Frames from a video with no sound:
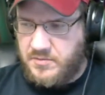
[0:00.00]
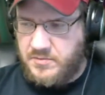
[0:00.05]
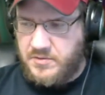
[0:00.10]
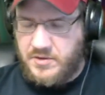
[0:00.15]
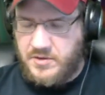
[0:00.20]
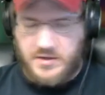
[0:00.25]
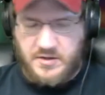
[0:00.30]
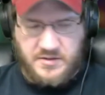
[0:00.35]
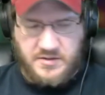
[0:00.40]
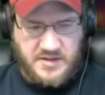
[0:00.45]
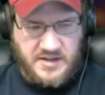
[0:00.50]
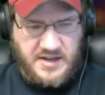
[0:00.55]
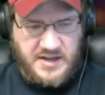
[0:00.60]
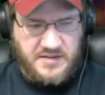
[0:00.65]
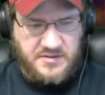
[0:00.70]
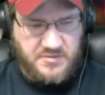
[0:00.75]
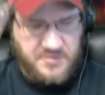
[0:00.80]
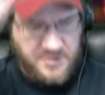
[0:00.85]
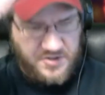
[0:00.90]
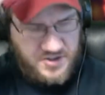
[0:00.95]
the
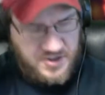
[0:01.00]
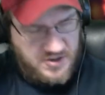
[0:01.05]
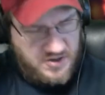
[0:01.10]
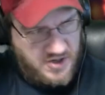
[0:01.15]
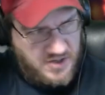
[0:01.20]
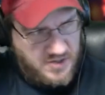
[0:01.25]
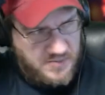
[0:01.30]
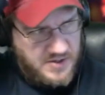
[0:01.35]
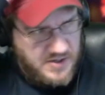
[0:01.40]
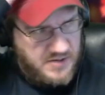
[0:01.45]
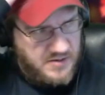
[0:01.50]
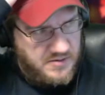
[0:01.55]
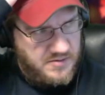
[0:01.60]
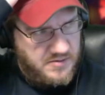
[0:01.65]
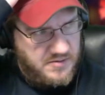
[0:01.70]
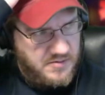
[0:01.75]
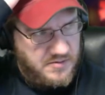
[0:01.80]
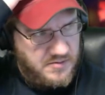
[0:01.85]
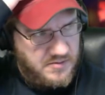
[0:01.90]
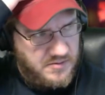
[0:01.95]
guys we were just talking about,
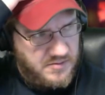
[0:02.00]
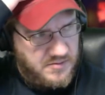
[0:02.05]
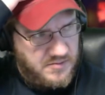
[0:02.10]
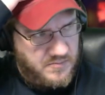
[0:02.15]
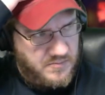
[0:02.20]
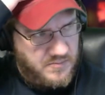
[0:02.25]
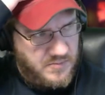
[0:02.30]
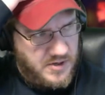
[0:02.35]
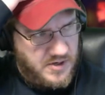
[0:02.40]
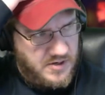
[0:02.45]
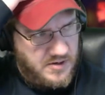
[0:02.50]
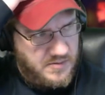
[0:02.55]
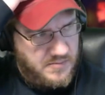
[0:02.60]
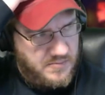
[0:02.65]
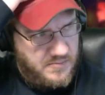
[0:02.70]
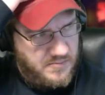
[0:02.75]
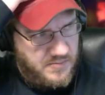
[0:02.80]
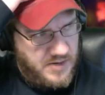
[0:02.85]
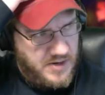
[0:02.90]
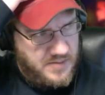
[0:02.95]
the
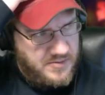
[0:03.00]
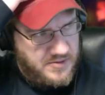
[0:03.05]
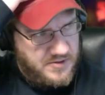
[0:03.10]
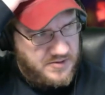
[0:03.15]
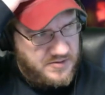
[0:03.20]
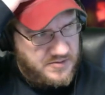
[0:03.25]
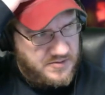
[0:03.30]
Rabbit,